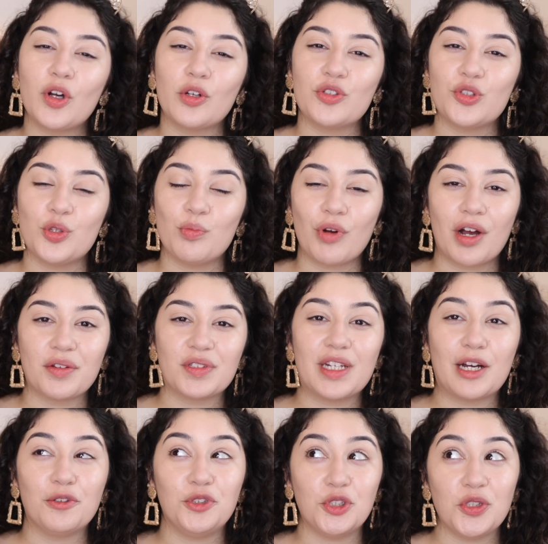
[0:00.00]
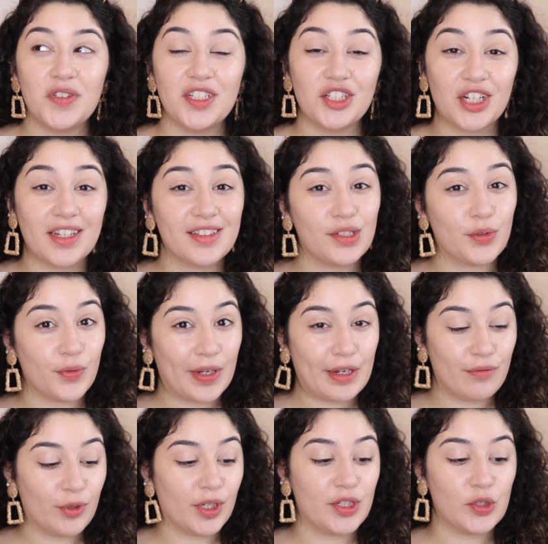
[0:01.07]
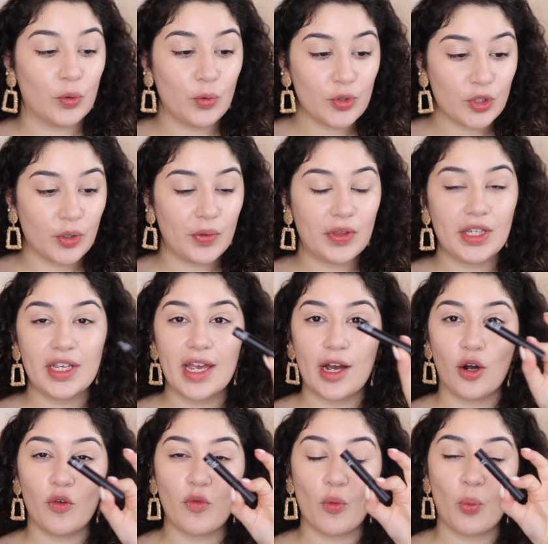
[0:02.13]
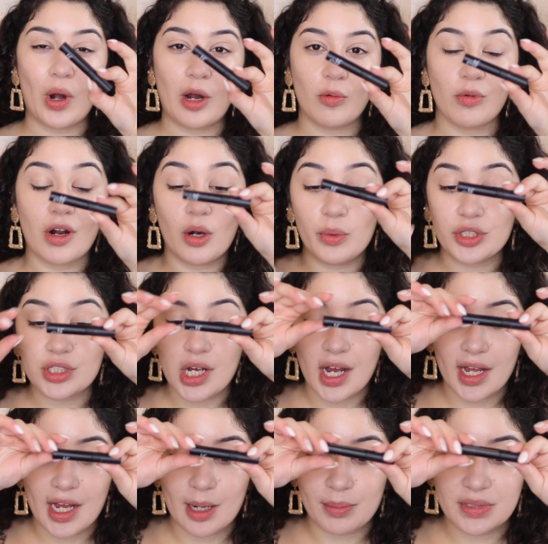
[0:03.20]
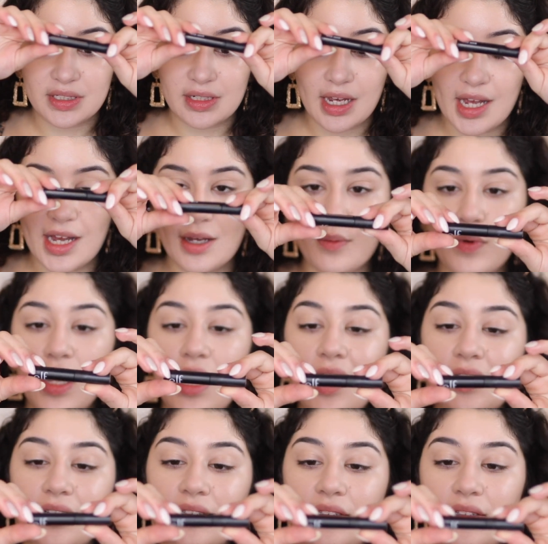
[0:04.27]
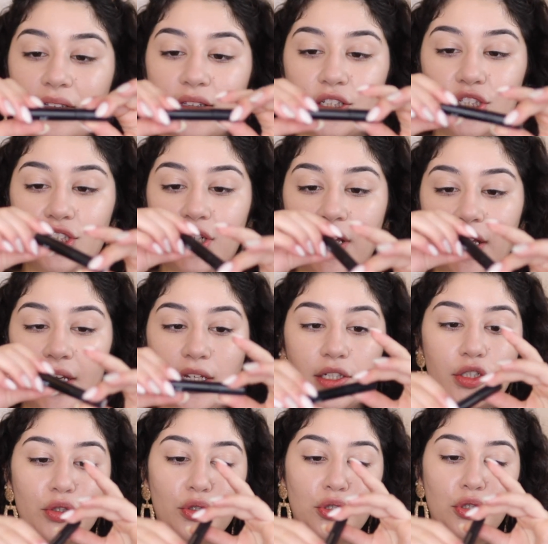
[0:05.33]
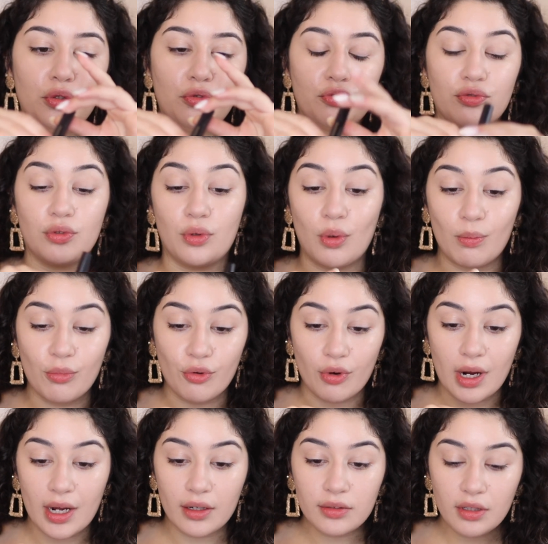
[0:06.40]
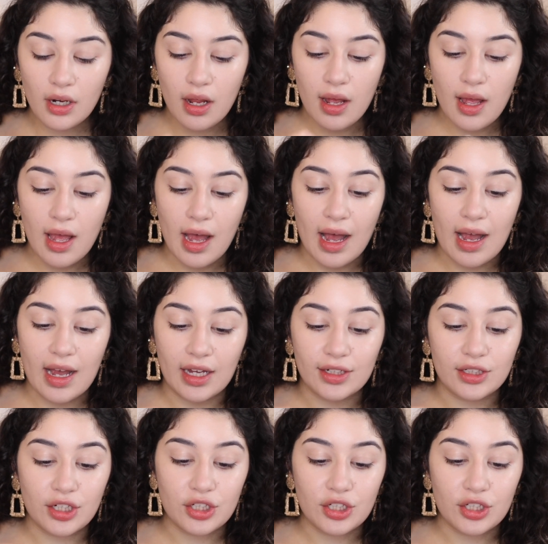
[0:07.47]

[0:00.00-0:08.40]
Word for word: on to brows now. Juicy Jazz's favorite is also the ELF Wow Brow, which I happen to have. This is in the shade Neutral Brown, and